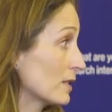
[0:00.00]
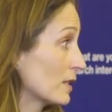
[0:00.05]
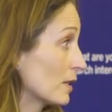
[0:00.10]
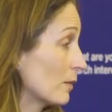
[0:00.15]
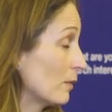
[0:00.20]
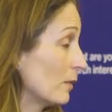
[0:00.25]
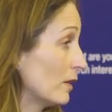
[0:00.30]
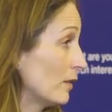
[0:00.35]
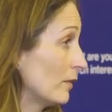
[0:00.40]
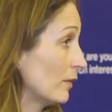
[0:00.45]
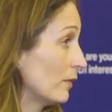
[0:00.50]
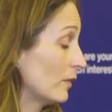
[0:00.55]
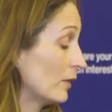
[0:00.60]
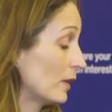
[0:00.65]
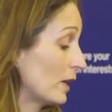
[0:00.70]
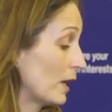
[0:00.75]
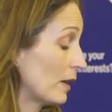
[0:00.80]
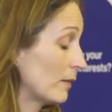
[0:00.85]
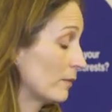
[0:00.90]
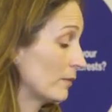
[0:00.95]
Some of
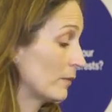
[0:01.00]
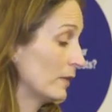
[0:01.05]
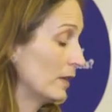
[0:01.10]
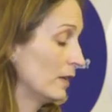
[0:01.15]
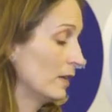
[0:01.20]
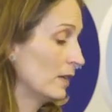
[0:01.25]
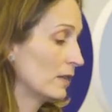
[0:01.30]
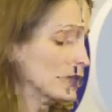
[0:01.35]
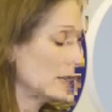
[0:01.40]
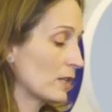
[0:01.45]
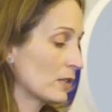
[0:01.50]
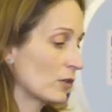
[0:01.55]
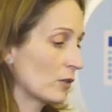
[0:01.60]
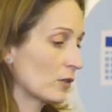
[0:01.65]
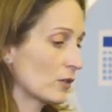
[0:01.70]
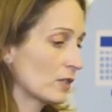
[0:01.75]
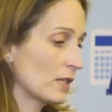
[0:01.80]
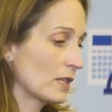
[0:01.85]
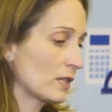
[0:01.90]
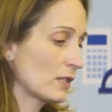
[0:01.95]
um, these
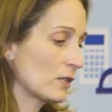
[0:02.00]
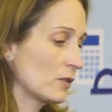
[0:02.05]
nursing